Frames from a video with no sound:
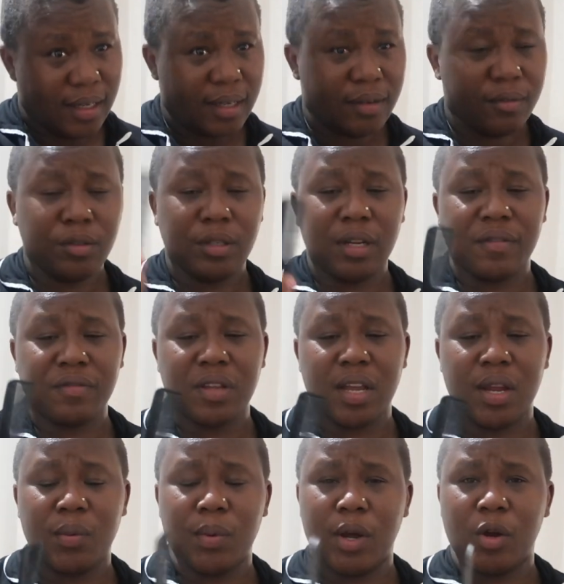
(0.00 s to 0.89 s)
Even
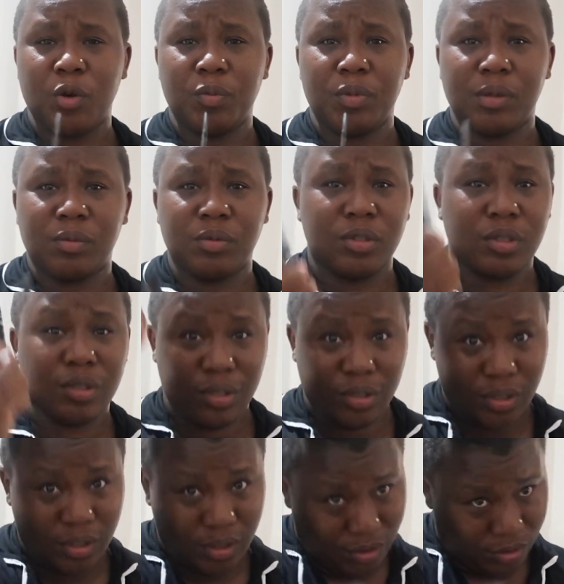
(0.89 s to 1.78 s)
after a while, I won't be able to
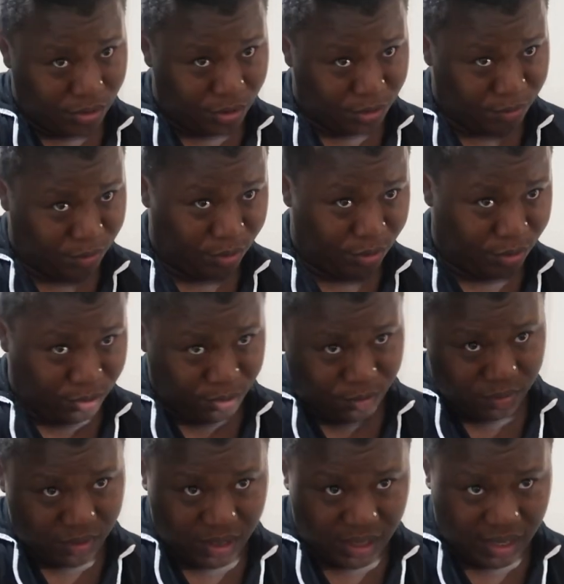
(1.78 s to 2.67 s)
use this comb to
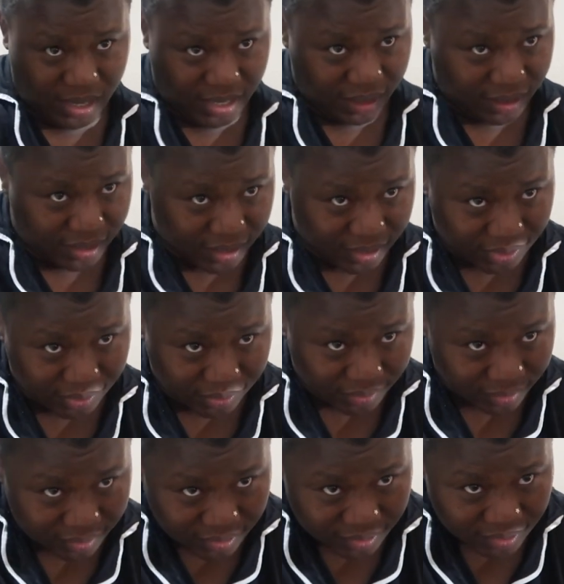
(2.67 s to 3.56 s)
comb the hair again.